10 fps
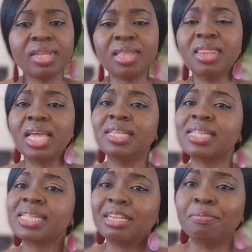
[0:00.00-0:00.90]
Then
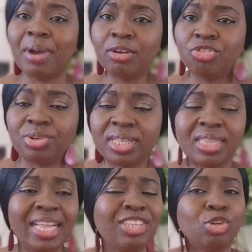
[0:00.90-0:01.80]
set
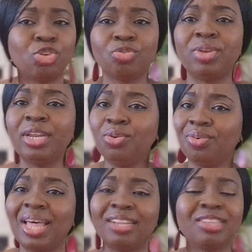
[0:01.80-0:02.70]
boundaries. Let your children
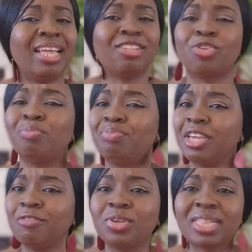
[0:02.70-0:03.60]
know that there's some
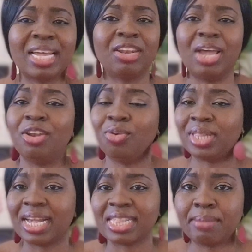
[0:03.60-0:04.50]
behaviors that are
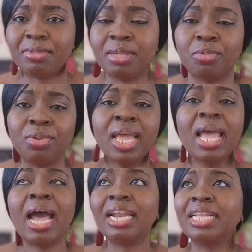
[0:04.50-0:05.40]
not acceptable.
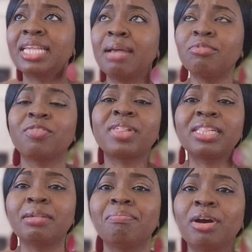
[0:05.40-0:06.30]
And in terms of
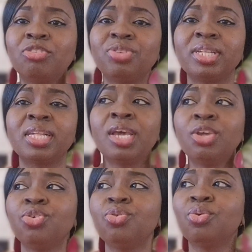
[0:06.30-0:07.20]
setting boundaries,
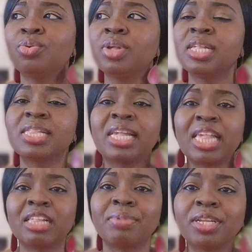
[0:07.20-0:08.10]
you know, set
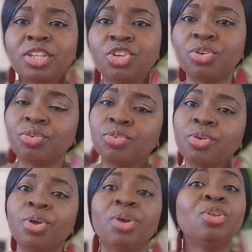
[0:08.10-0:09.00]
expectations.
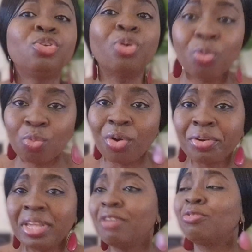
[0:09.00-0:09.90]
Don't
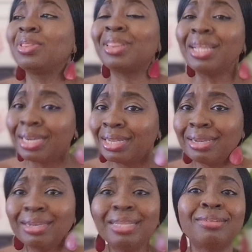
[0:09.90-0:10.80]
worry if you think
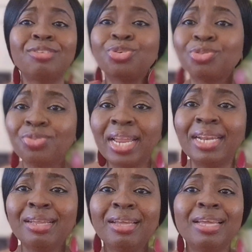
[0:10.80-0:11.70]
these
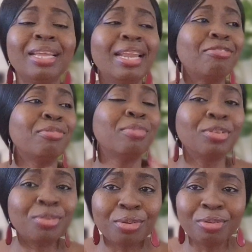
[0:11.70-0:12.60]
children,
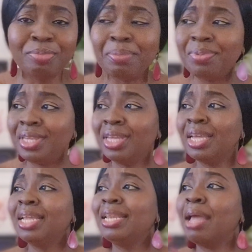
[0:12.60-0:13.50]
11-month-old baby,
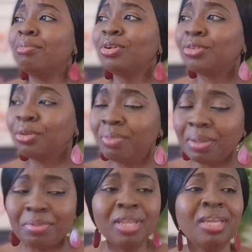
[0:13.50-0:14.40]
9-month-old
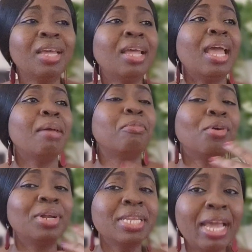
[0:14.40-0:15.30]
baby,
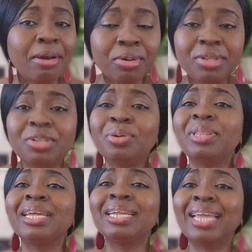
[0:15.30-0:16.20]
1-year-old,
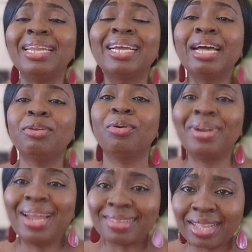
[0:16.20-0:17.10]
don't think that they cannot
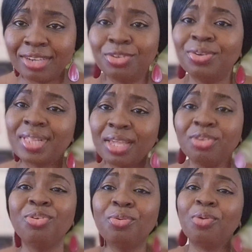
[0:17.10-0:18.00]
understand you. Just say,
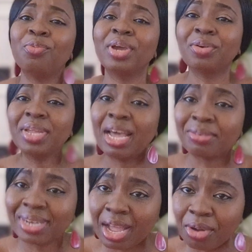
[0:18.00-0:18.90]
you know what, we're going
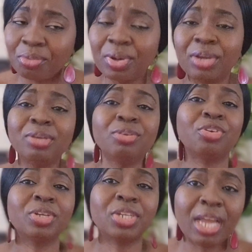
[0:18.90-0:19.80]
out now, we're going to
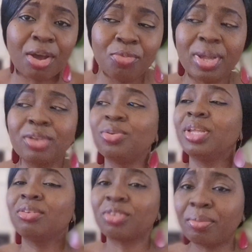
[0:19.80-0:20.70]
church now, we're
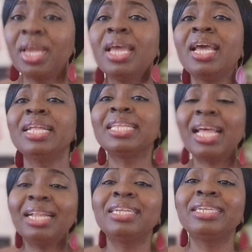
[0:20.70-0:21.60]
doing some.
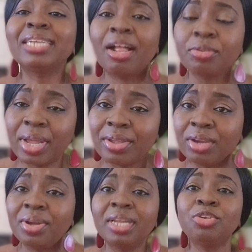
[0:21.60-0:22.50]
Tell the child where you're
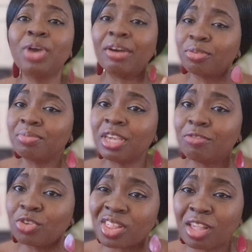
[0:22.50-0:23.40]
going. You have to
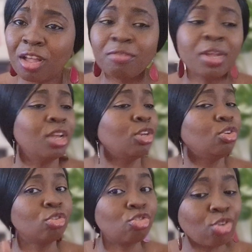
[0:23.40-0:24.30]
behave yourself,
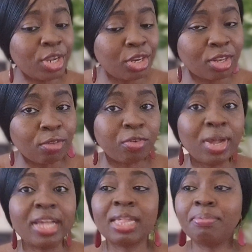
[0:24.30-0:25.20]
no throwing on the
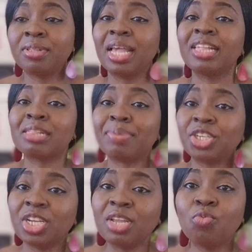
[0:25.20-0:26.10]
floor, except
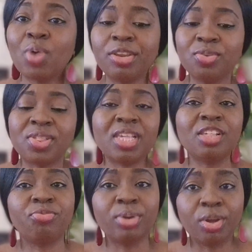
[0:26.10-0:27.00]
especially when you see
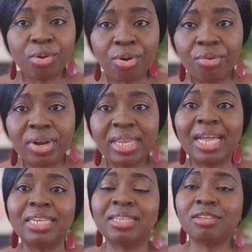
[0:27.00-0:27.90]
it's reoccurring,
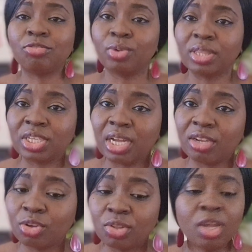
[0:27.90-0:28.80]
that this is what the
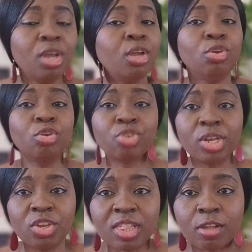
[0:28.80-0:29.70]
child does. No
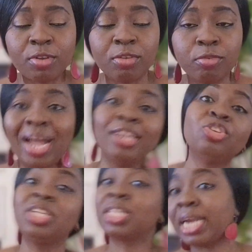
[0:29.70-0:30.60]
throwing yourself on the floor, and
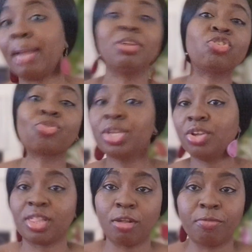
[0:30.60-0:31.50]
you describe the throwing
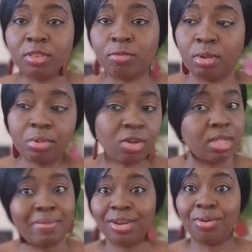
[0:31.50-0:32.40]
yourself on the floor, because
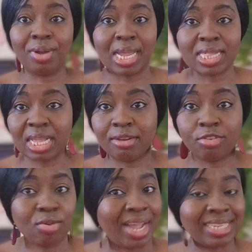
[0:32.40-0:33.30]
they might not understand.
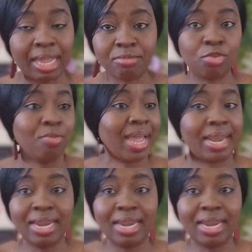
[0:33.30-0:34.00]
So at times you might